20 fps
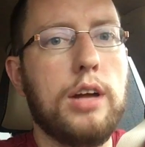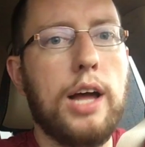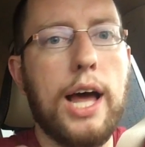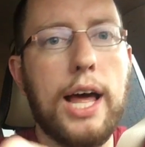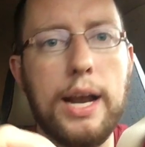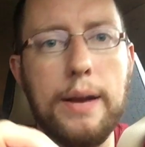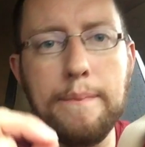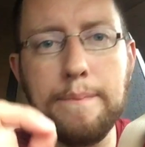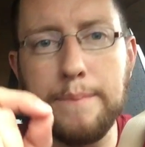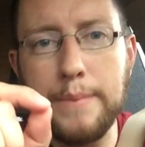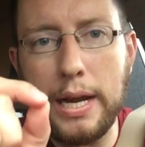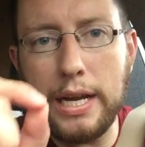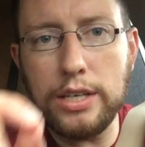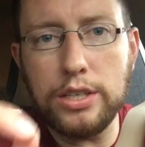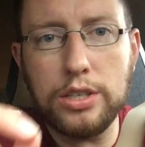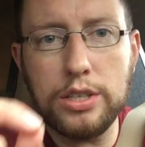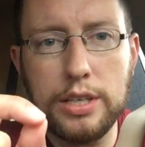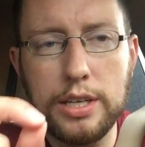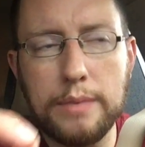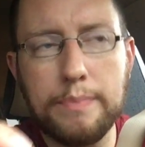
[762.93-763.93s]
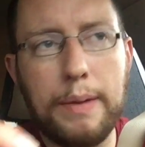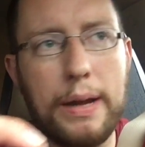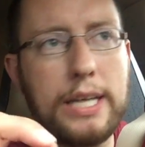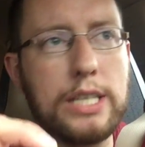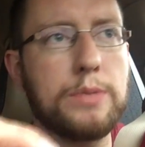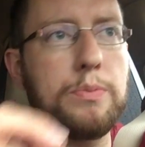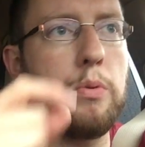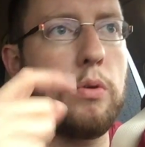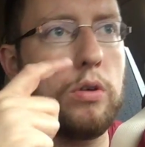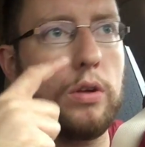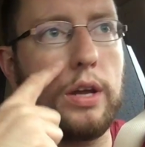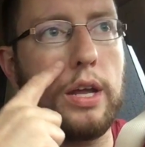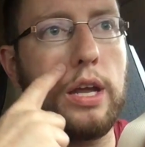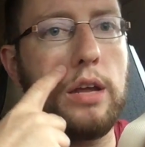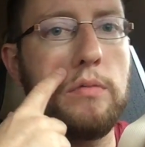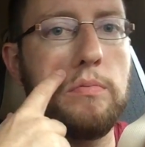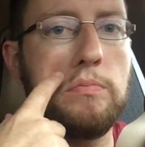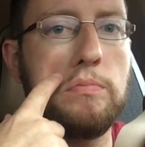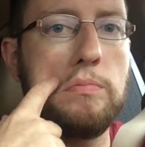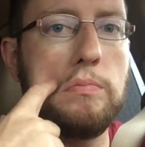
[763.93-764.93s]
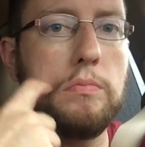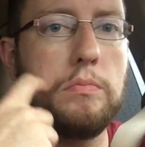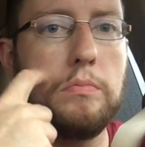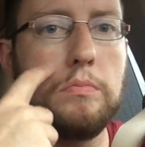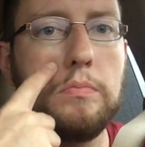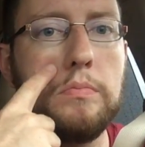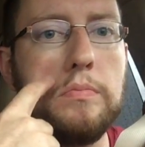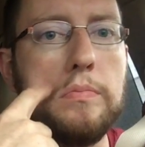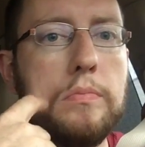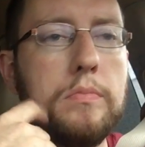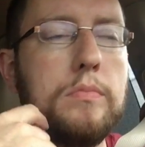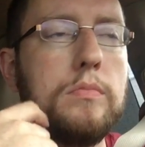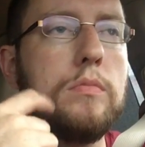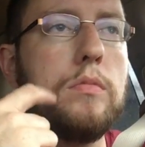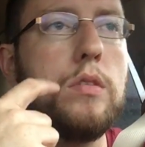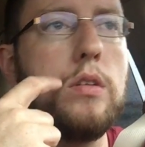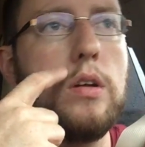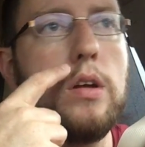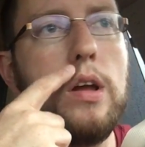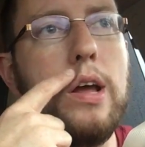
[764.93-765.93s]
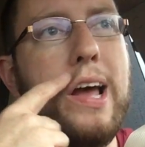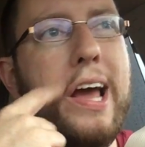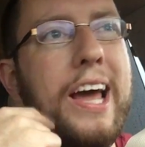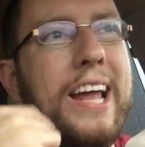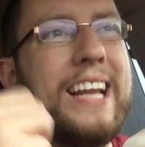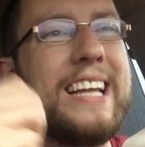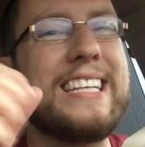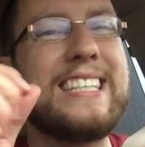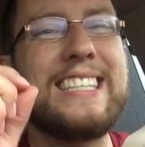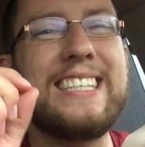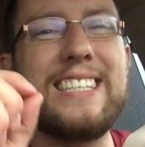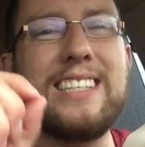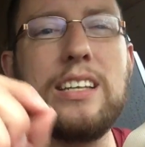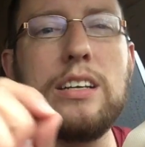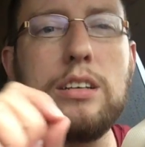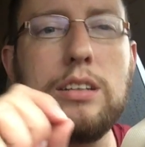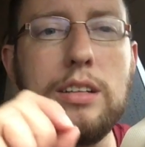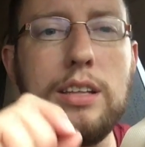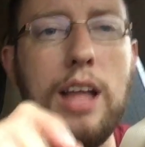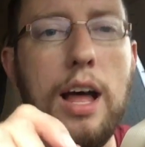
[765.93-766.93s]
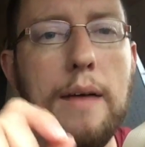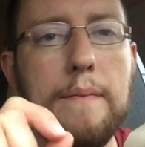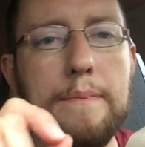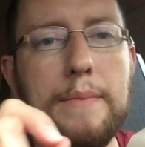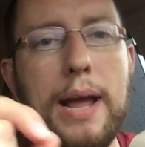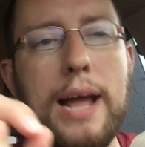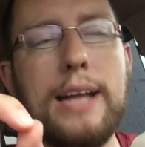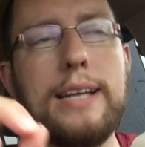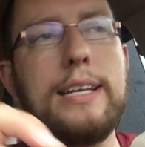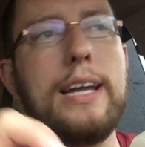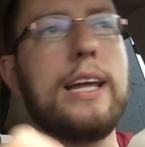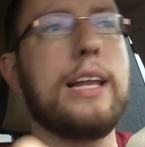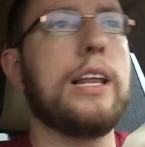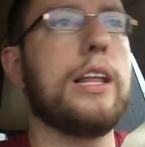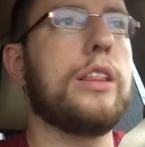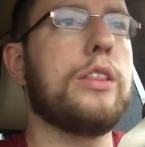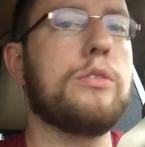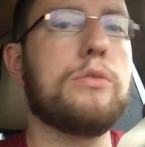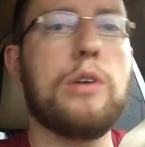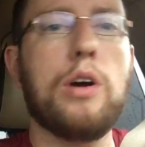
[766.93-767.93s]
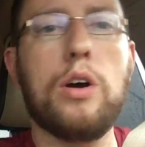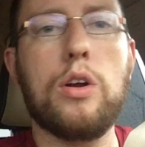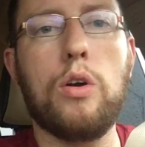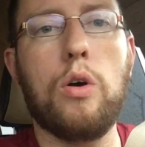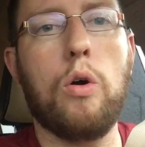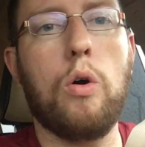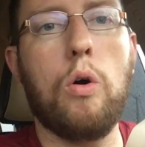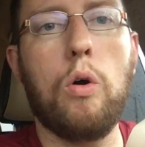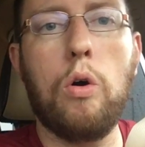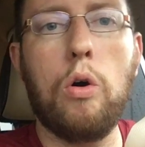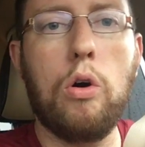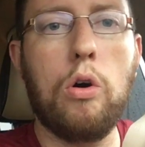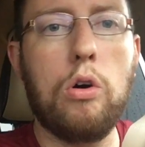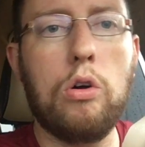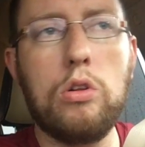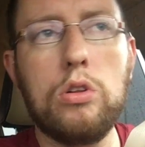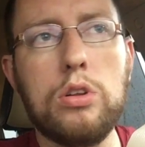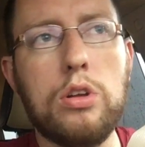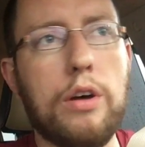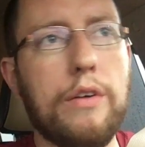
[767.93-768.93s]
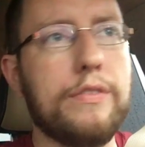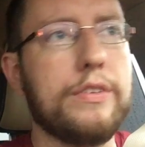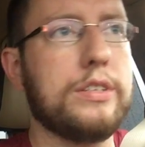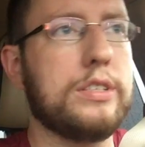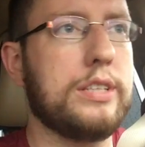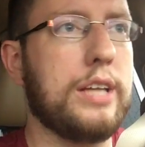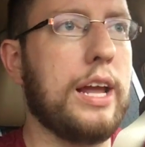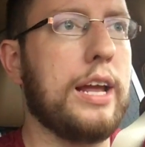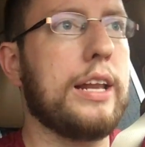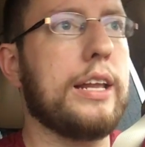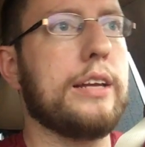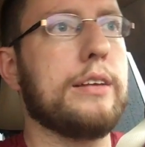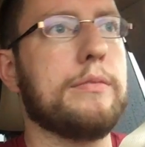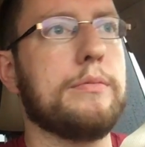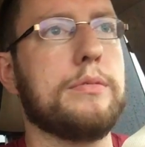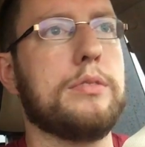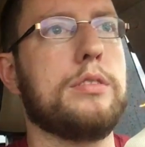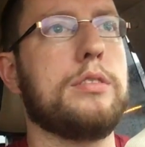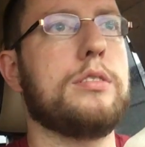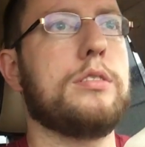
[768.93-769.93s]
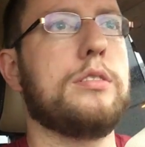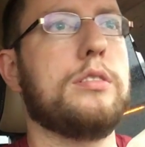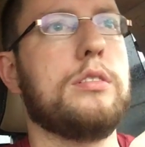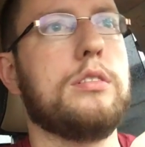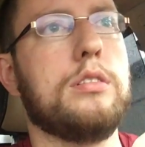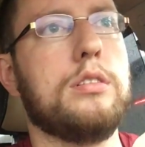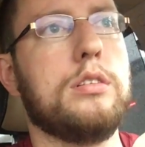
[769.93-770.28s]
at a Major League Baseball game, and it's still not mandated throughout all of the stadiums